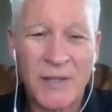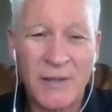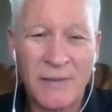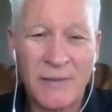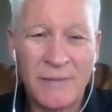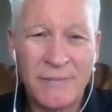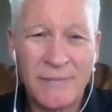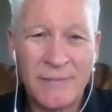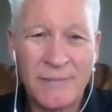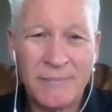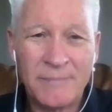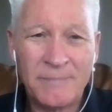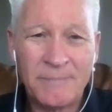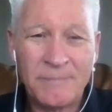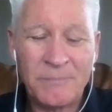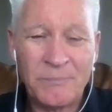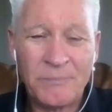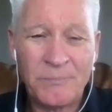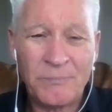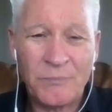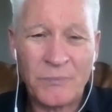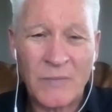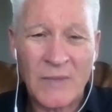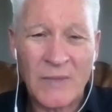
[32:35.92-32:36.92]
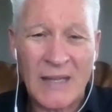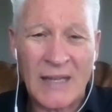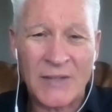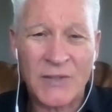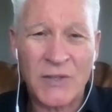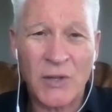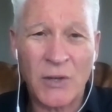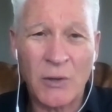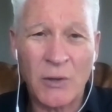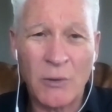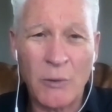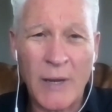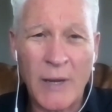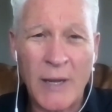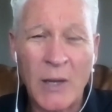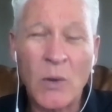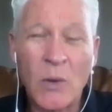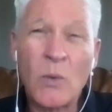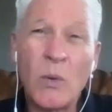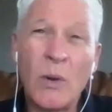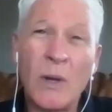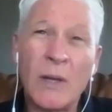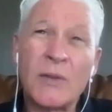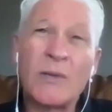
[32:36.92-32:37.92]
a
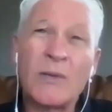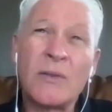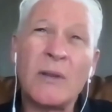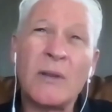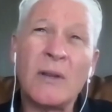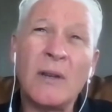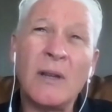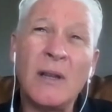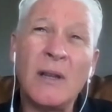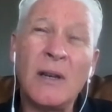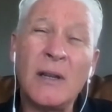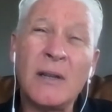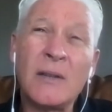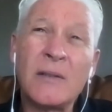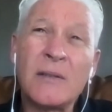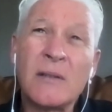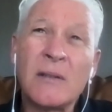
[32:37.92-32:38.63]
great question, and